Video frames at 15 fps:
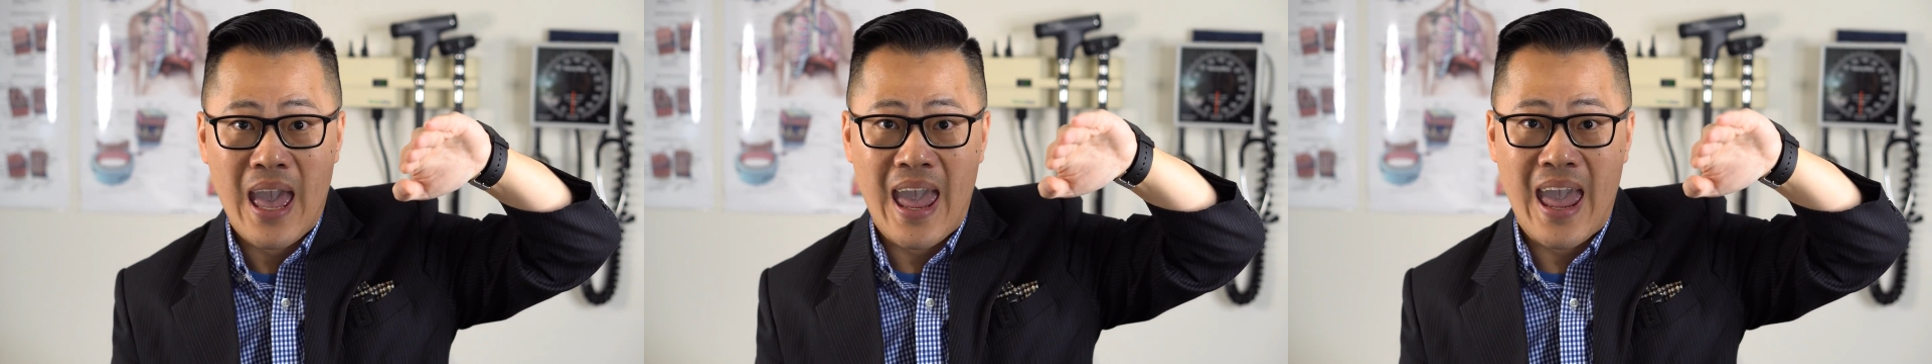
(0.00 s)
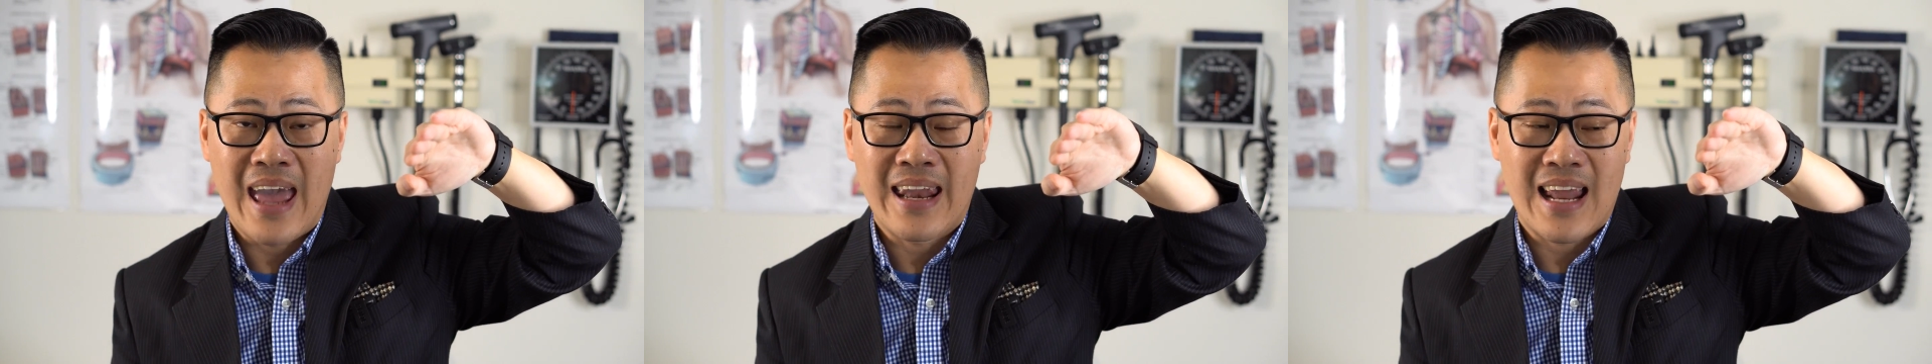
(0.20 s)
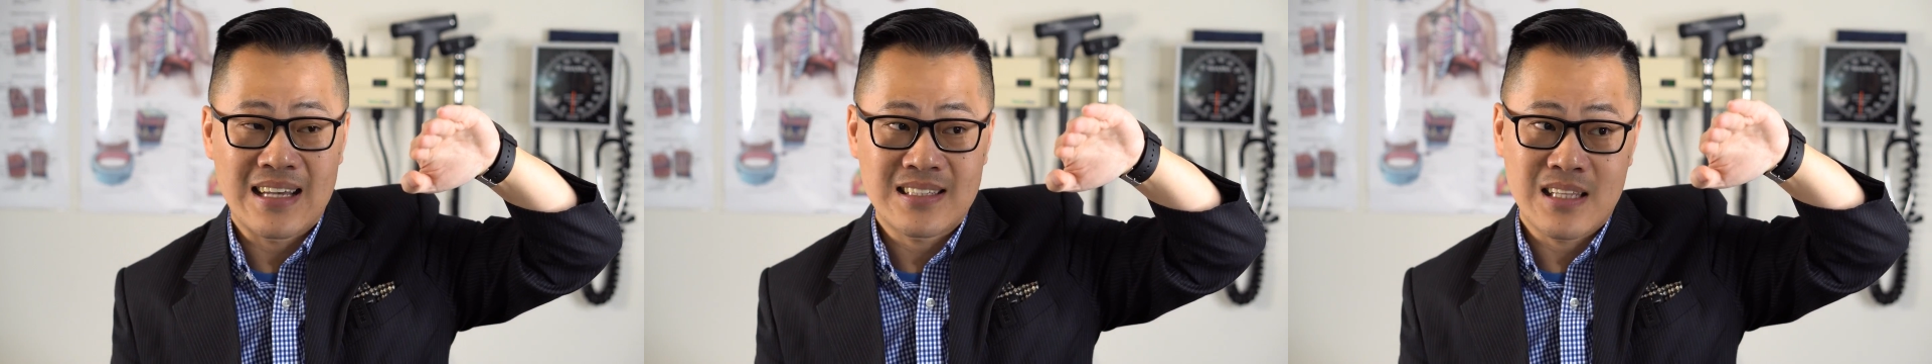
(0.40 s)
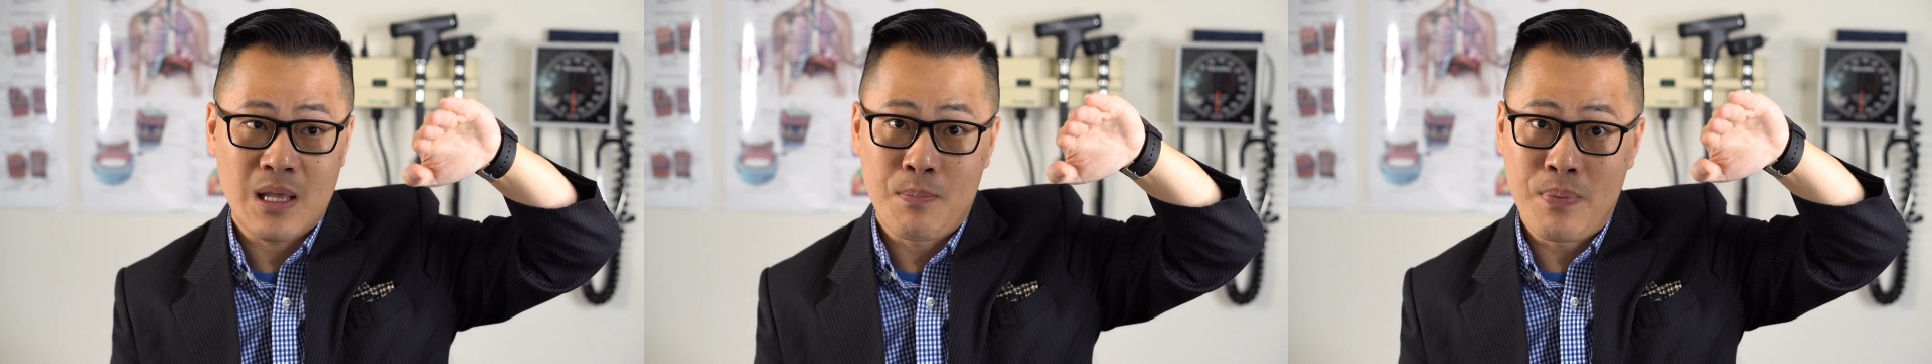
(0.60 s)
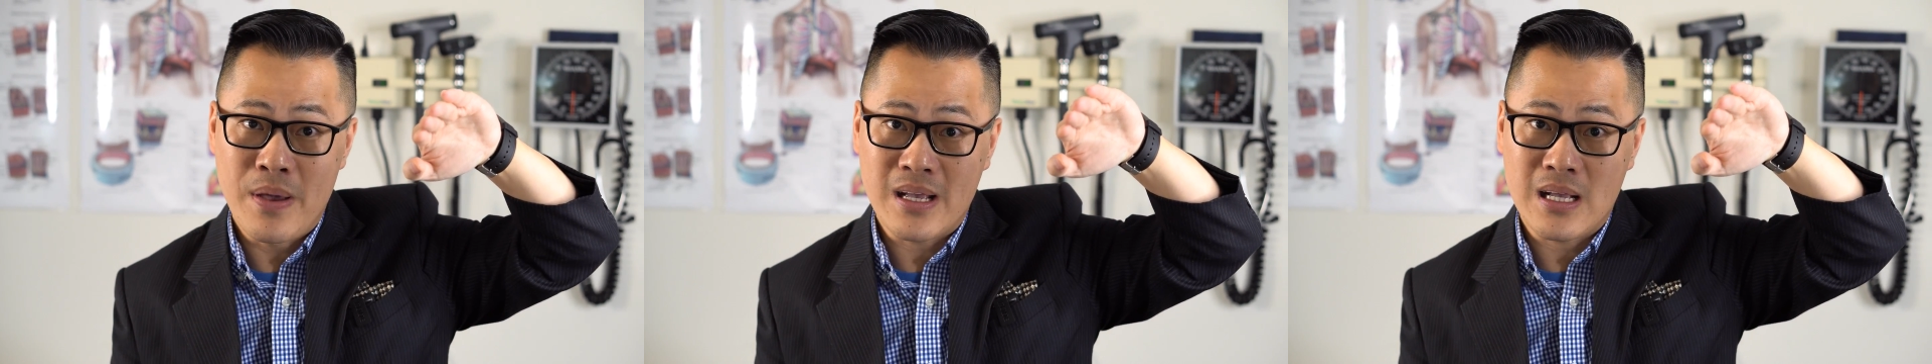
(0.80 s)
And as they
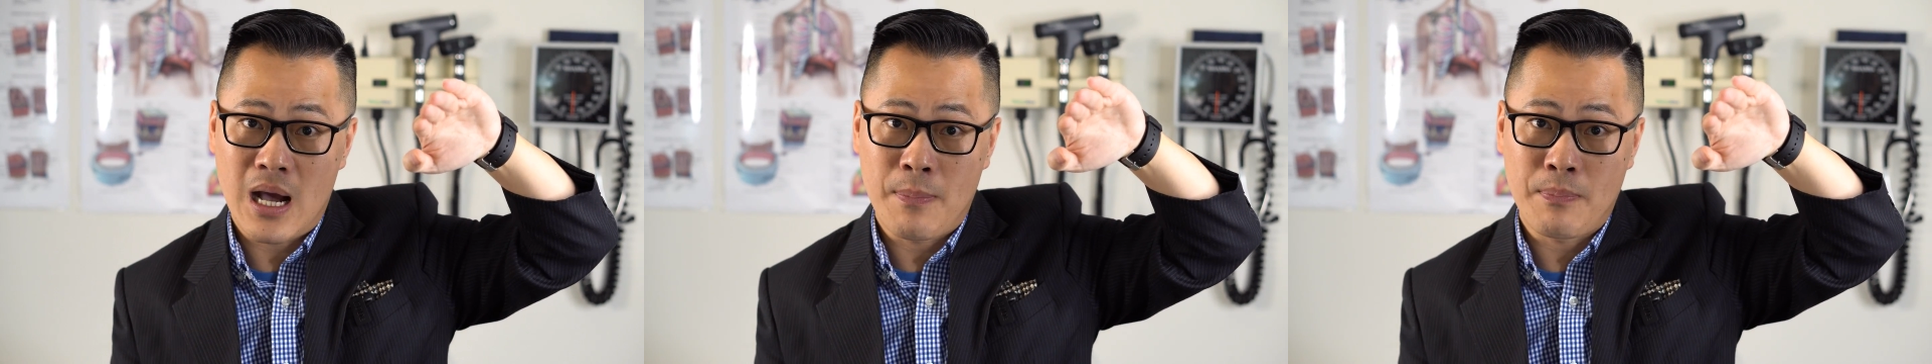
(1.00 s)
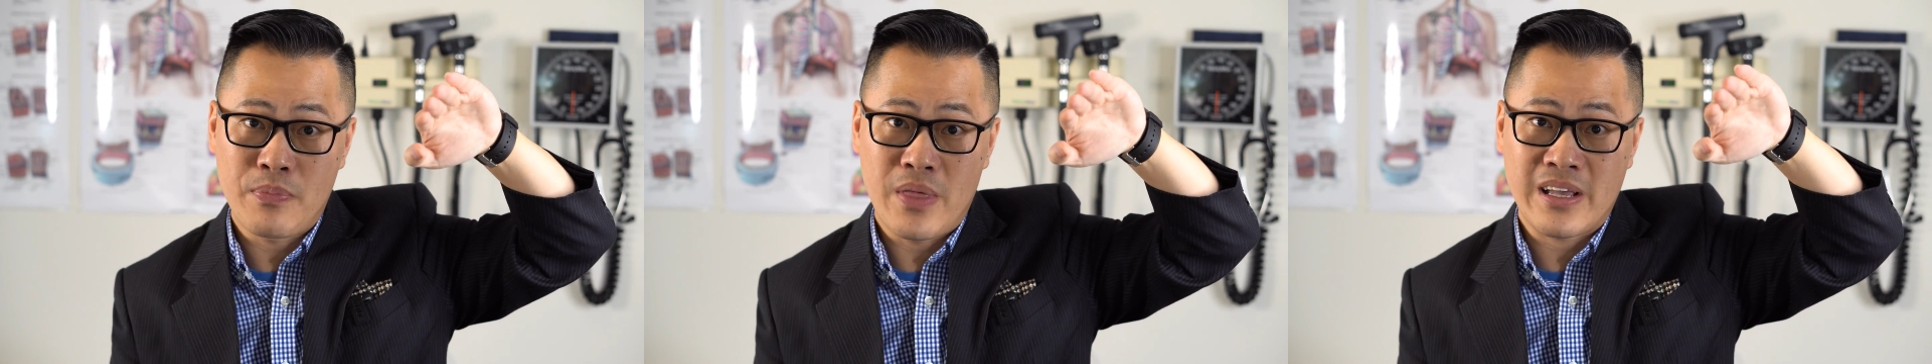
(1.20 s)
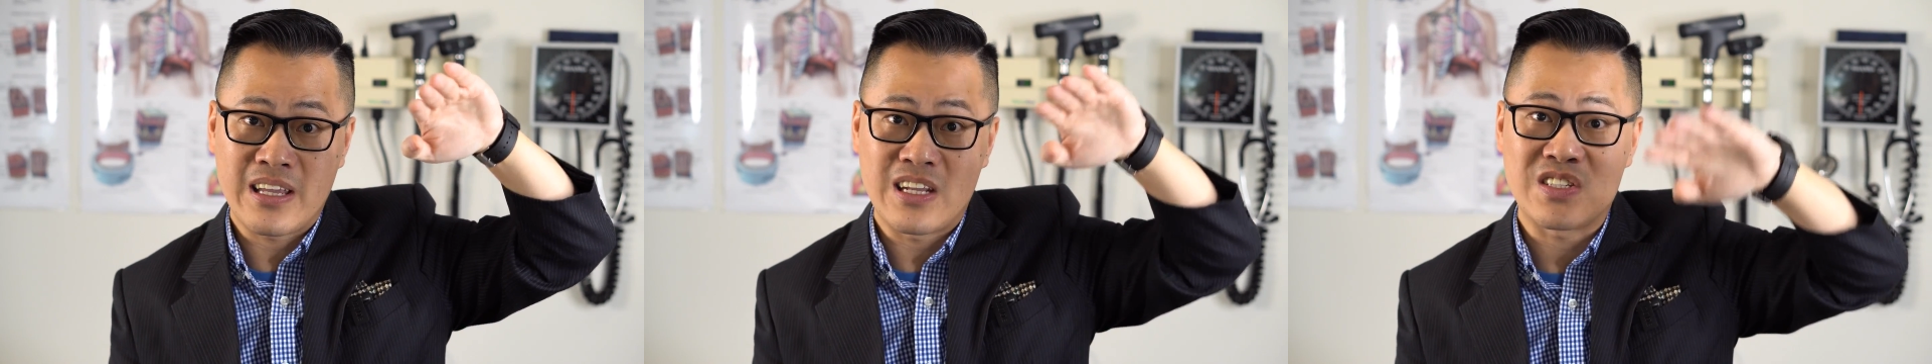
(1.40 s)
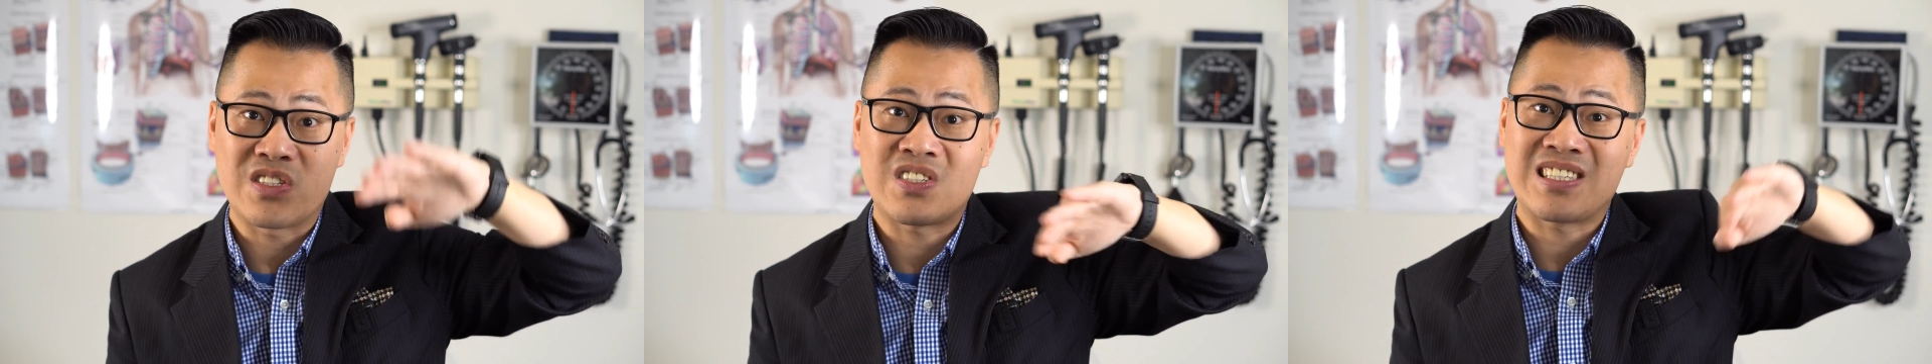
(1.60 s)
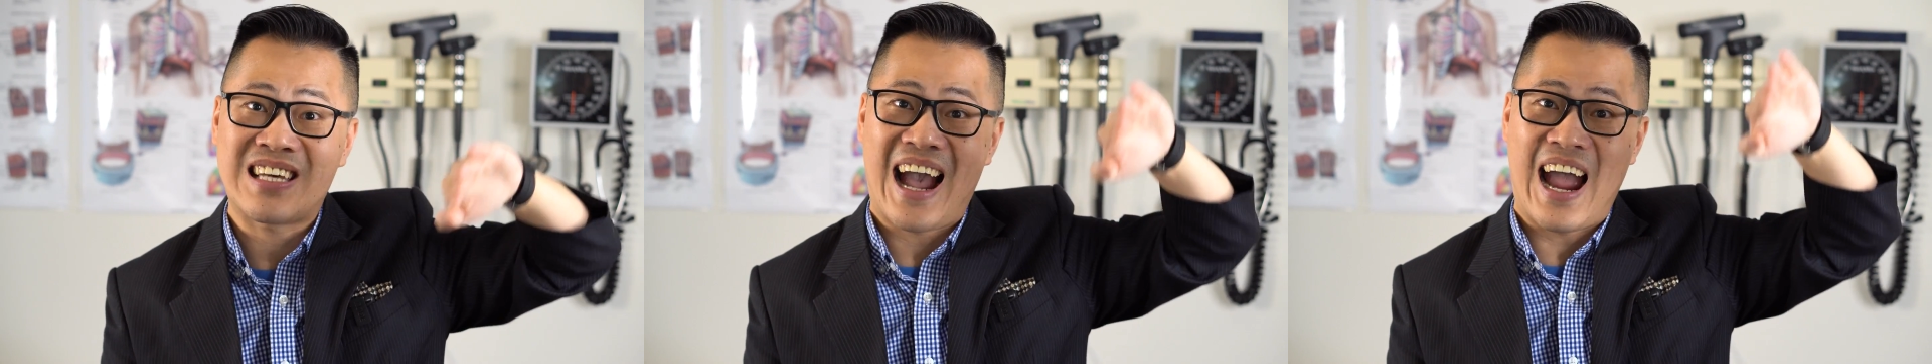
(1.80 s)
pick up, they're gonna
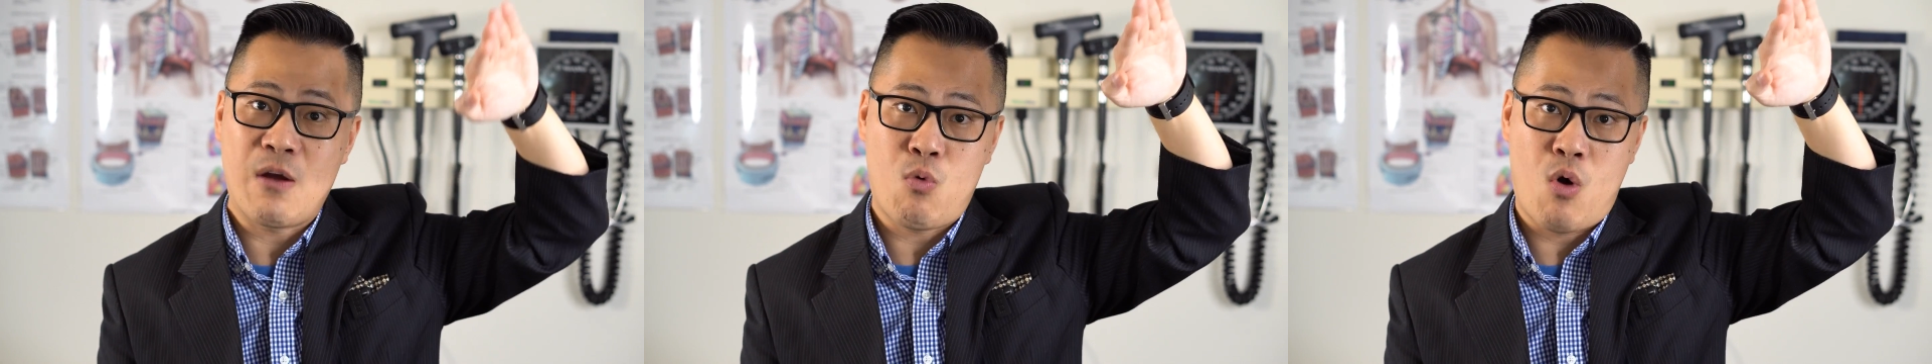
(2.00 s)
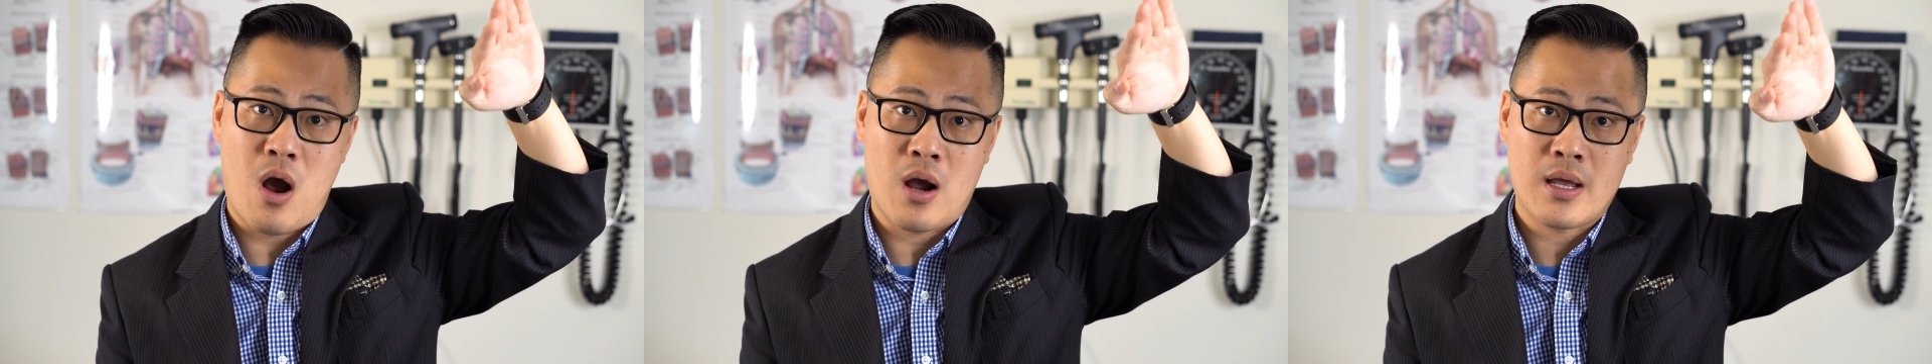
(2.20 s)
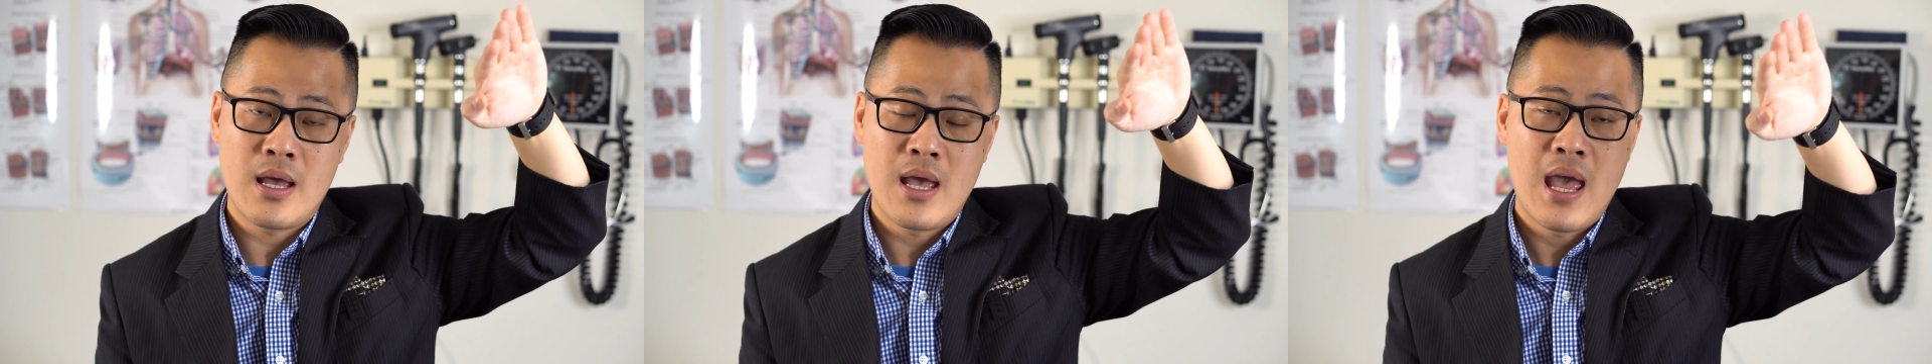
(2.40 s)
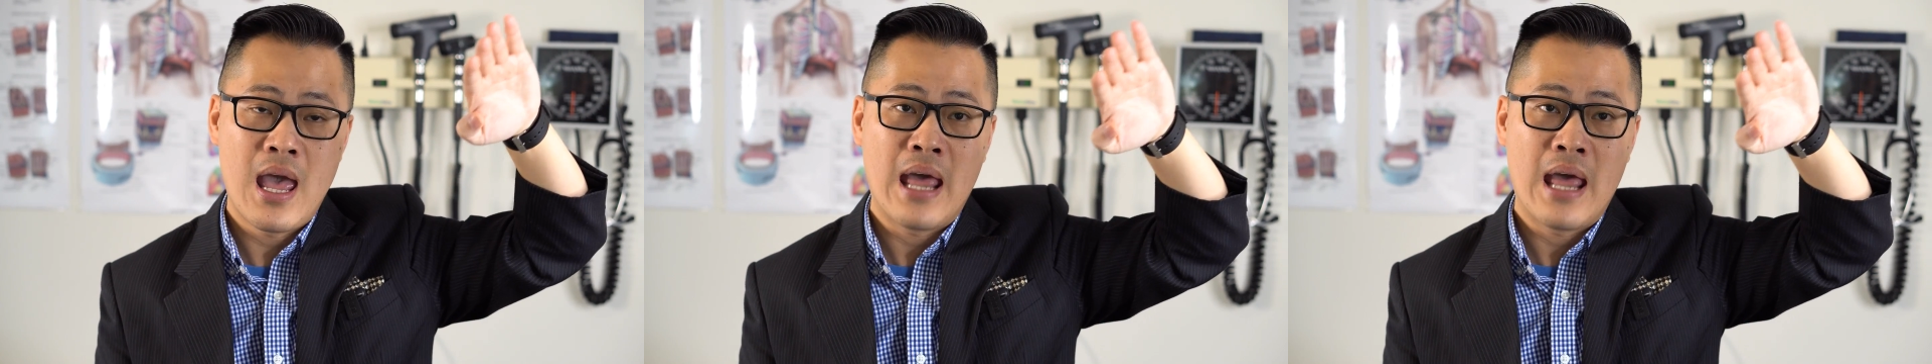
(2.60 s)
skyrocket.